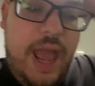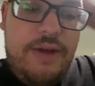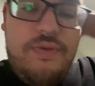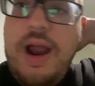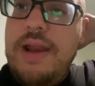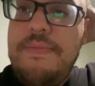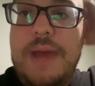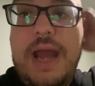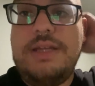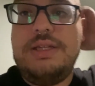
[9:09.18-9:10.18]
ride
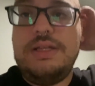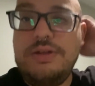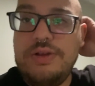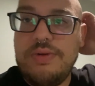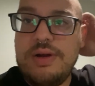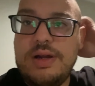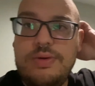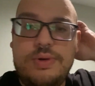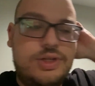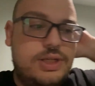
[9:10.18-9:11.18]
back to New York,
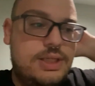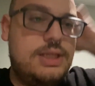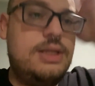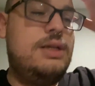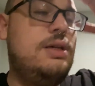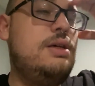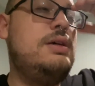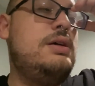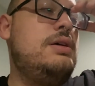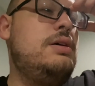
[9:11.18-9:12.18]
which is
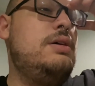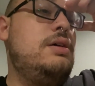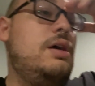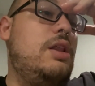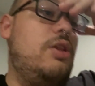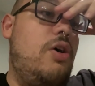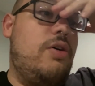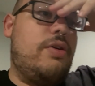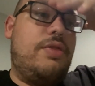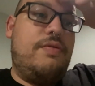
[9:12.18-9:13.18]
a
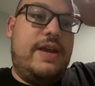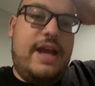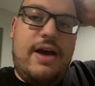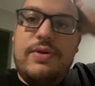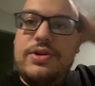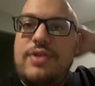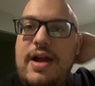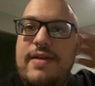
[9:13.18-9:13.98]
long 3-hour drive.